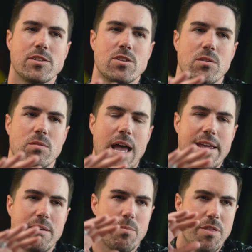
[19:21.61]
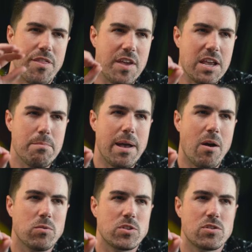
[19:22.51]
to like think
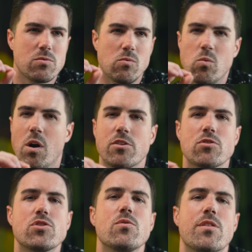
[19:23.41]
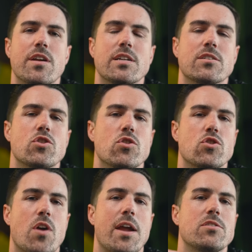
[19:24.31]
about 1 or 2 things that you're
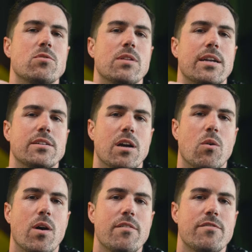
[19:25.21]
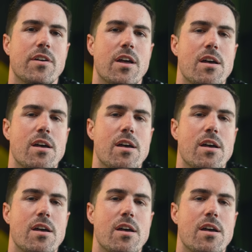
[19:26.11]
trying to let go of